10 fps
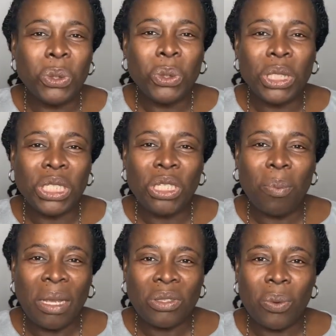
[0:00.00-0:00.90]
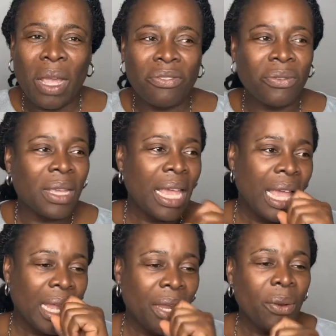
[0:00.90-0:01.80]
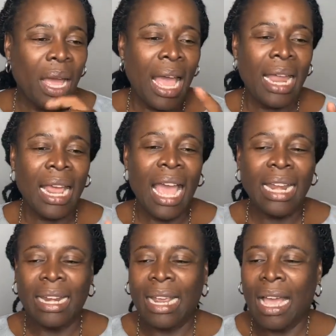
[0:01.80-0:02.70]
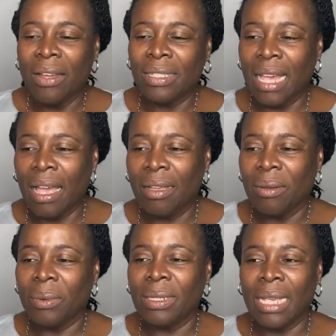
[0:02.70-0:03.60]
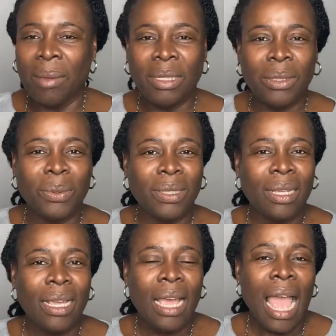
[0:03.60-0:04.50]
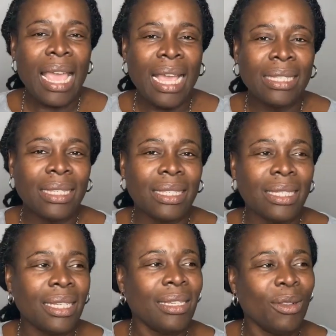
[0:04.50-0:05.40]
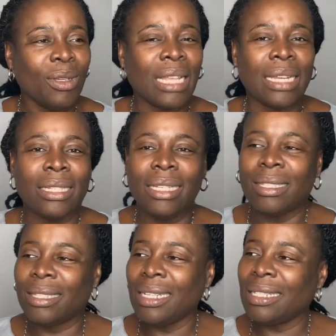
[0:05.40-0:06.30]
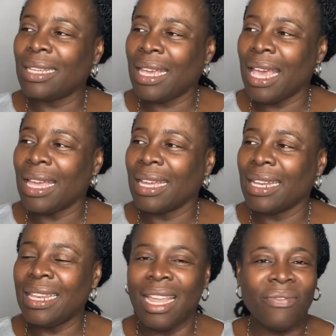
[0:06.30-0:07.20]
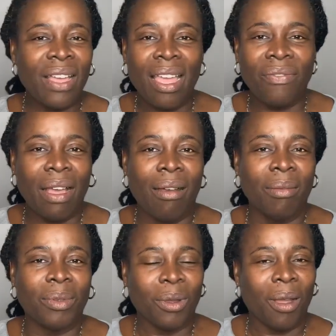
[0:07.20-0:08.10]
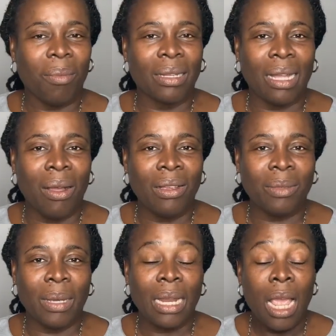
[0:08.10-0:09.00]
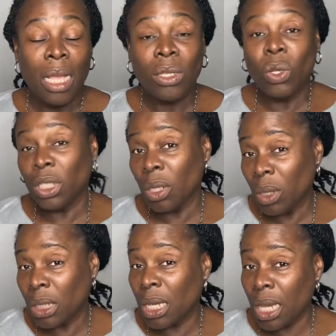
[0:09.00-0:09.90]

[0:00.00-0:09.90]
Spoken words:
to the senior pastor wife. You know, and I had an encounter one time, and she was, I guess she looked at this girl, never ever come talk about her husband. So she